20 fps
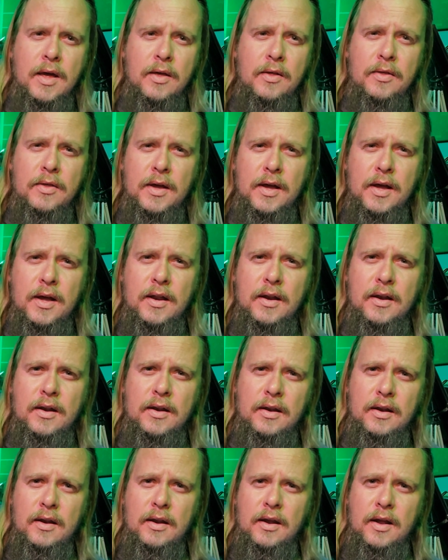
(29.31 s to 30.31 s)
that
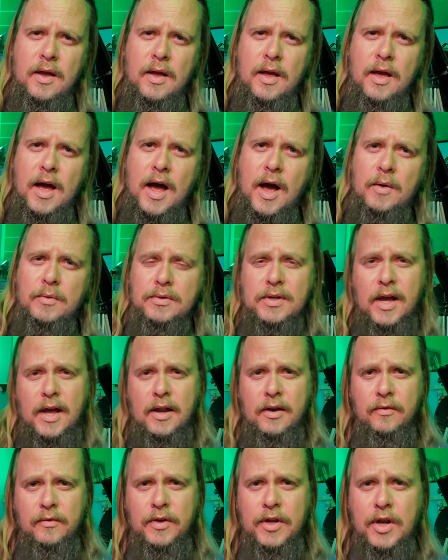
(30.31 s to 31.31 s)
I was
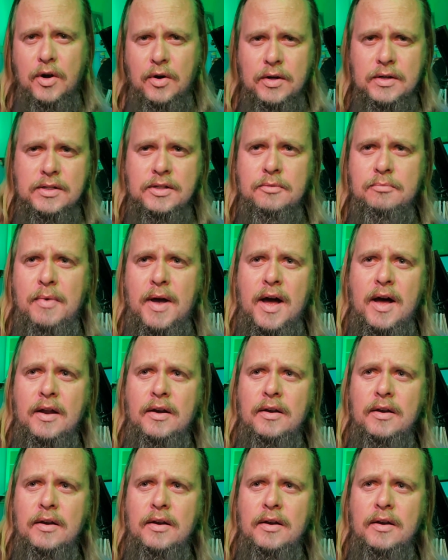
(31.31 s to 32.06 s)
kind of curious about,